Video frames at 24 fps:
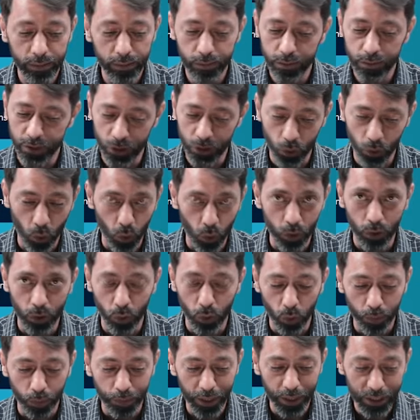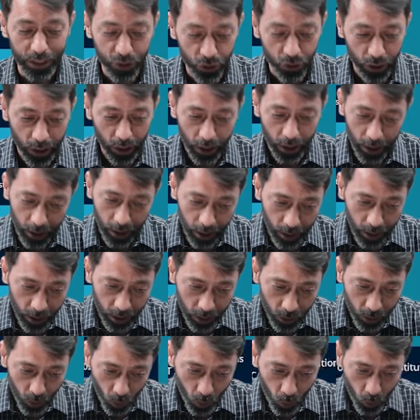Just go to the home page,
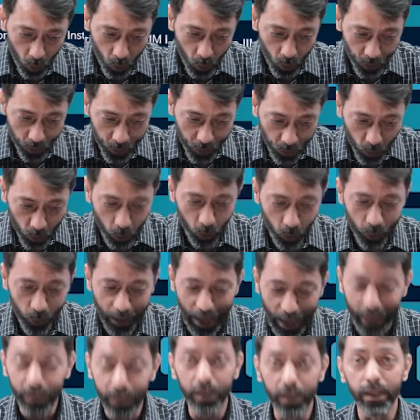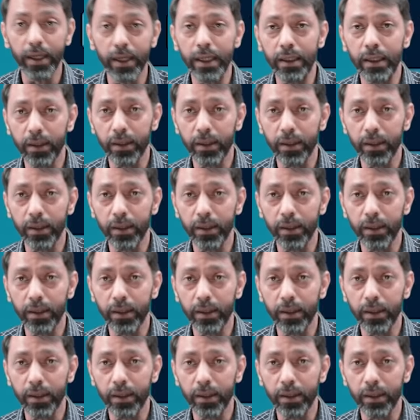go to New Candidate